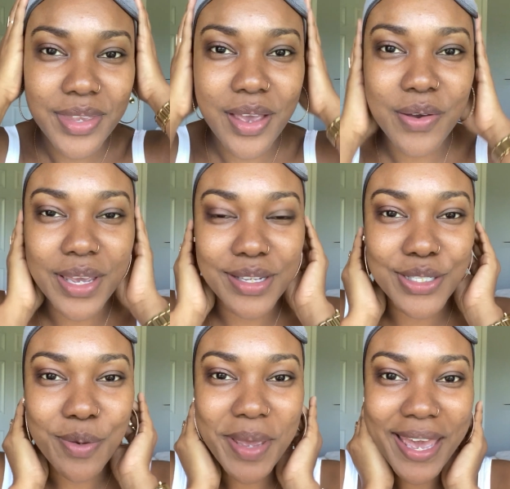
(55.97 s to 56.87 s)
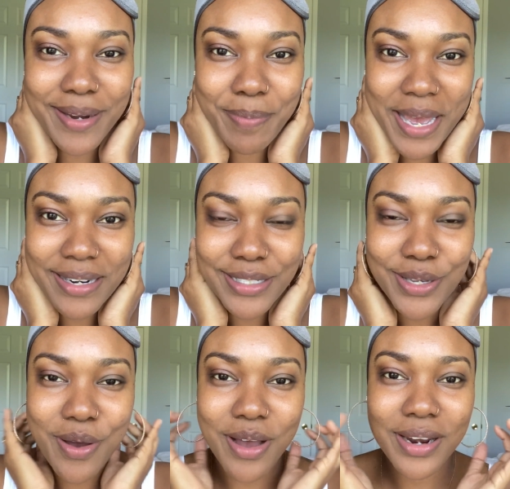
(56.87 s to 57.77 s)
Okay, so my headband is
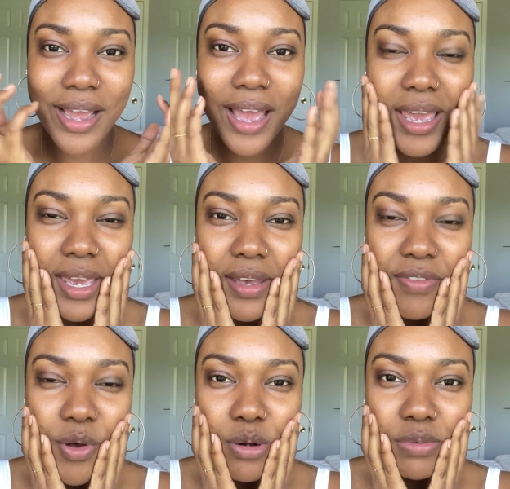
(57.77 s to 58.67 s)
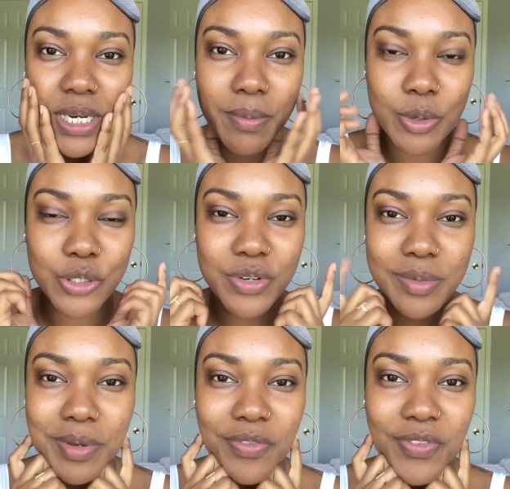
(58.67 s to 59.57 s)
on. I have already moisturized
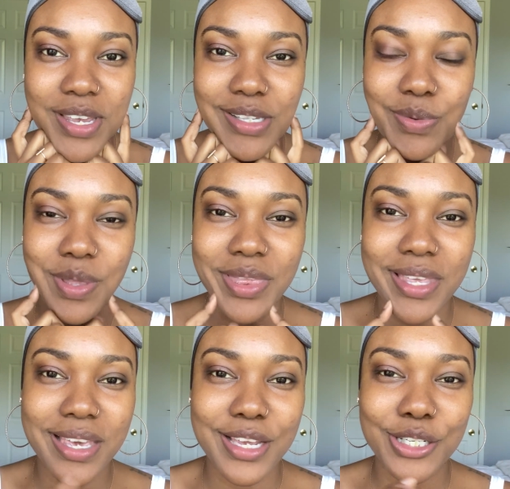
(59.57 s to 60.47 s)
my face with the